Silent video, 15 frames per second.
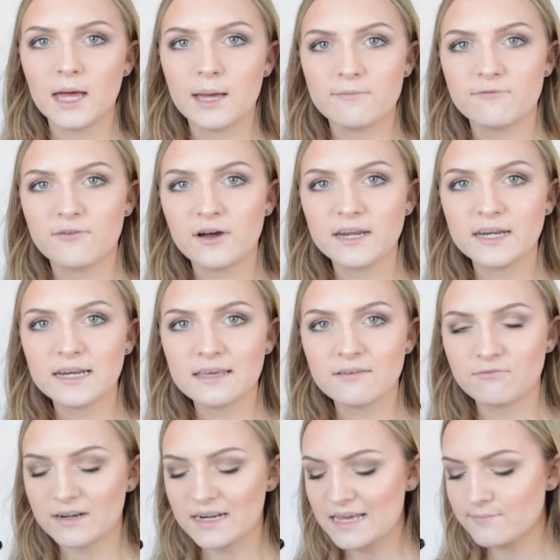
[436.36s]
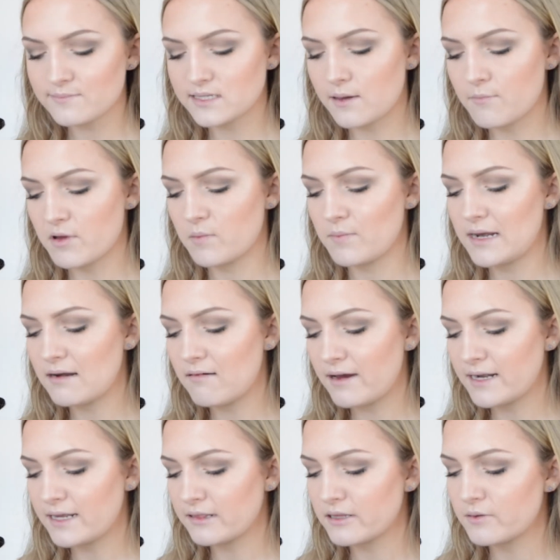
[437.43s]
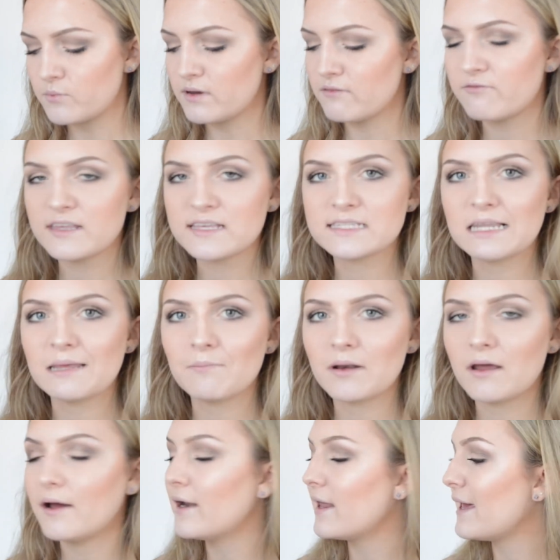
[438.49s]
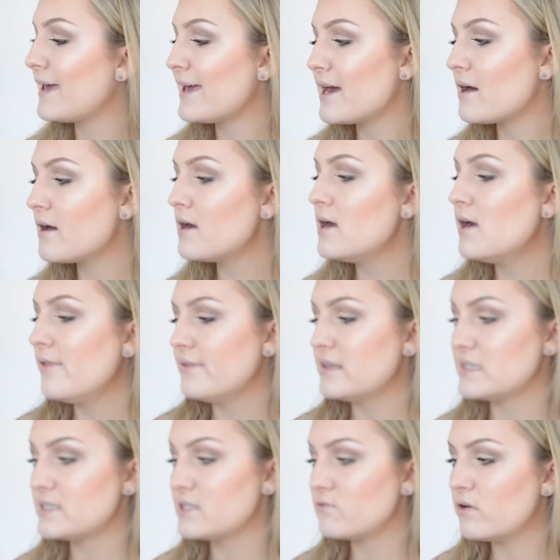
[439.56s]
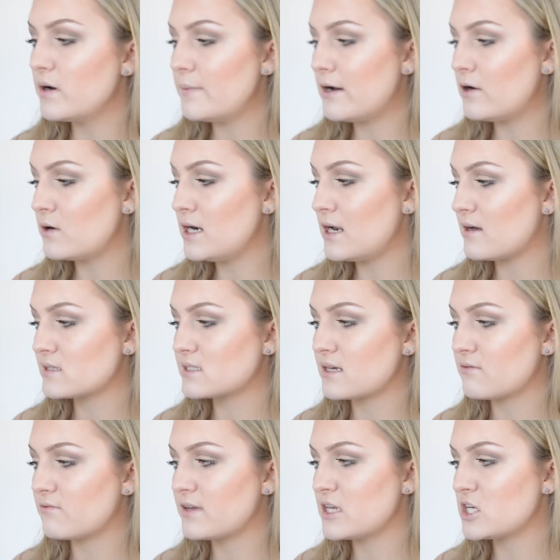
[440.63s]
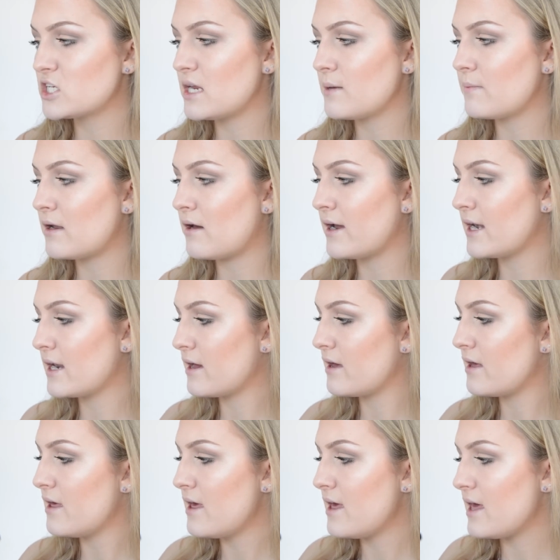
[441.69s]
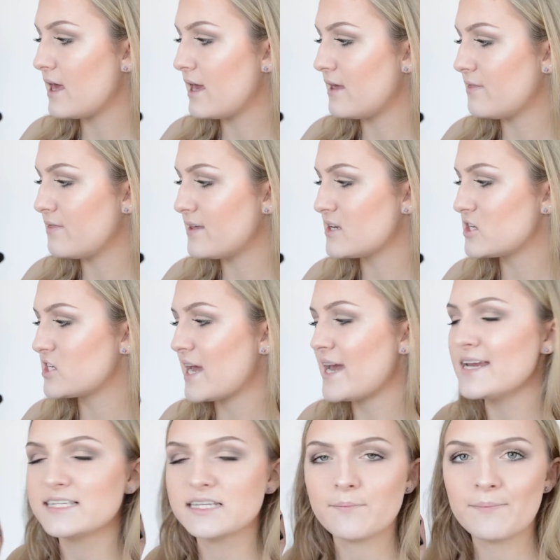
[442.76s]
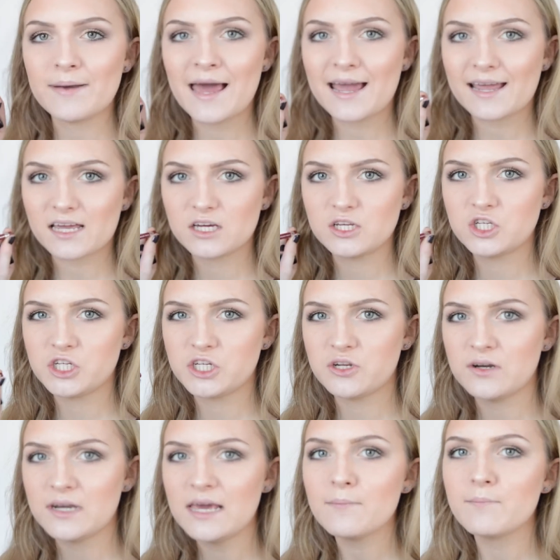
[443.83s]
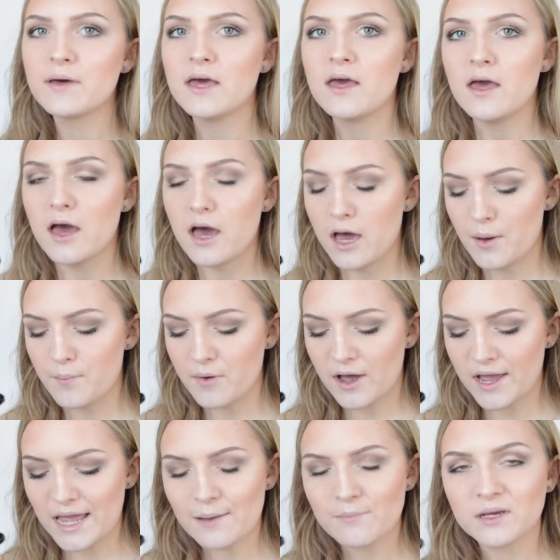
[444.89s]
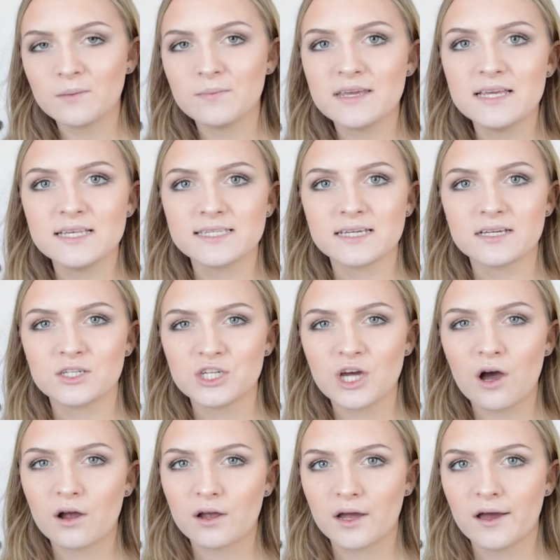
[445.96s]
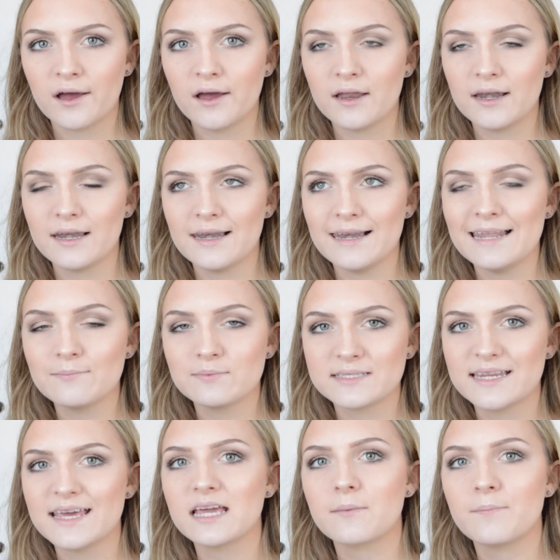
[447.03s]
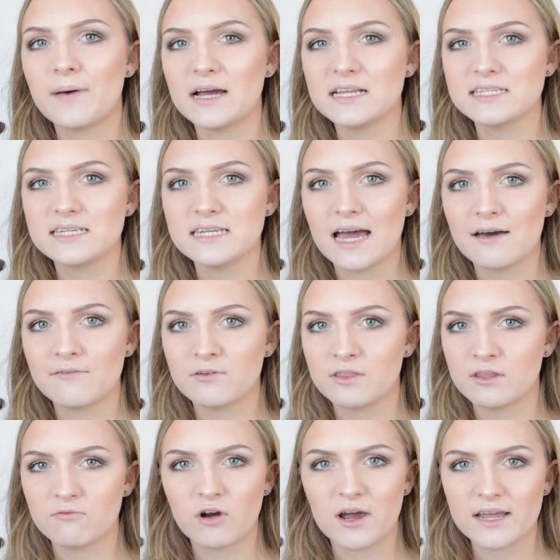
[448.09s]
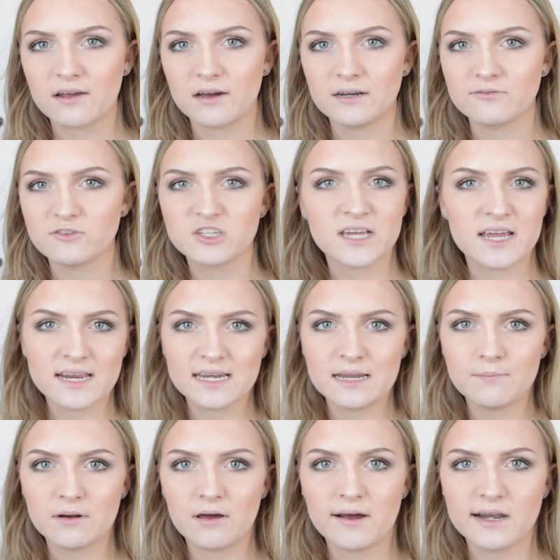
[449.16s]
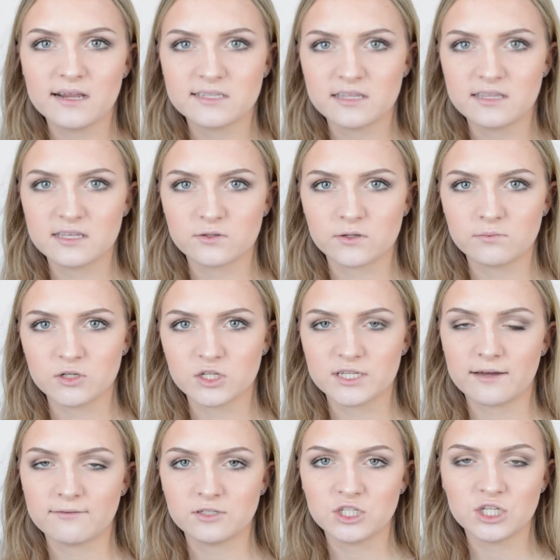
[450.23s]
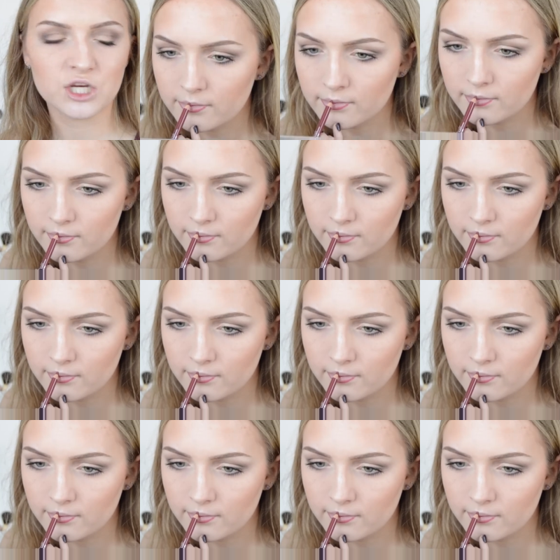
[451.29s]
And finally for lips, I'm going to be lining them with this lip liner here. This is the Rimmel Lasting Finish Lip Liner in the shade Black Tulip. I am going to be using a darker lipstick, but I didn't have the right kind of shade lip liner, so this one we'll just have to do.